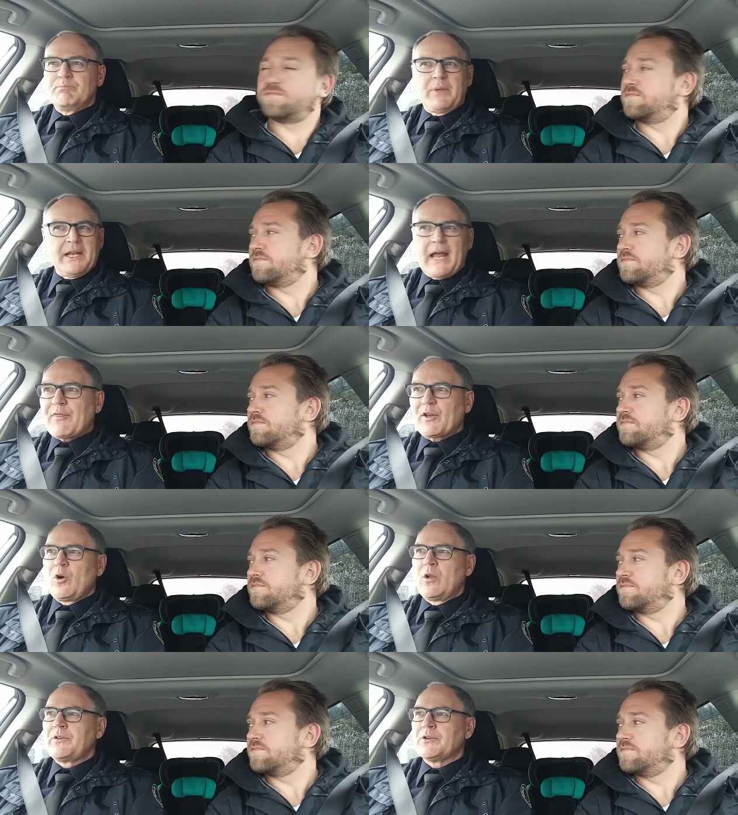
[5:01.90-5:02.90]
Speaker 1: being
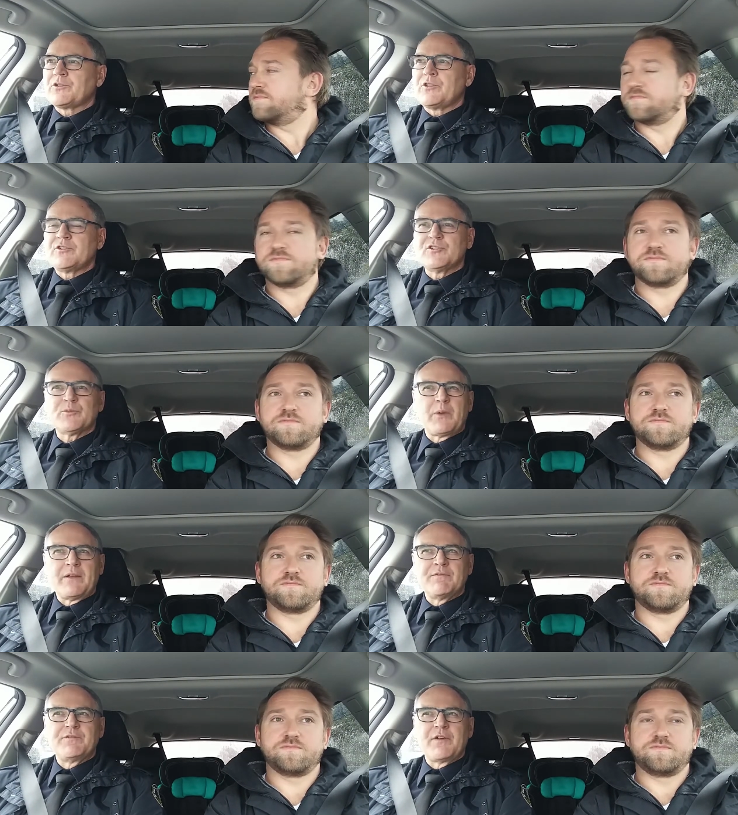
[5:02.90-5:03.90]
ethical in your decisions,
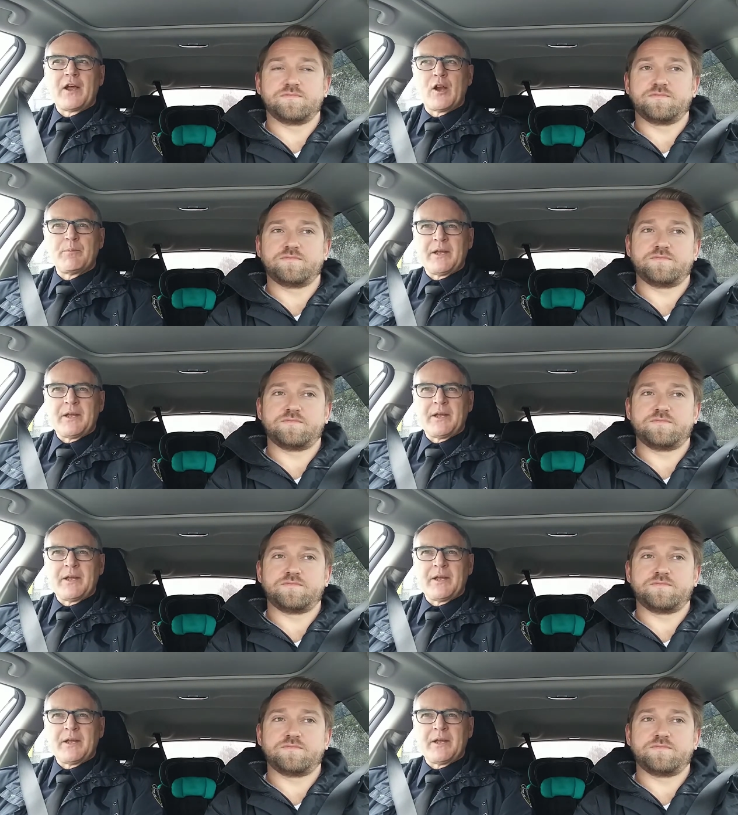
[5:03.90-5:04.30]
being fair,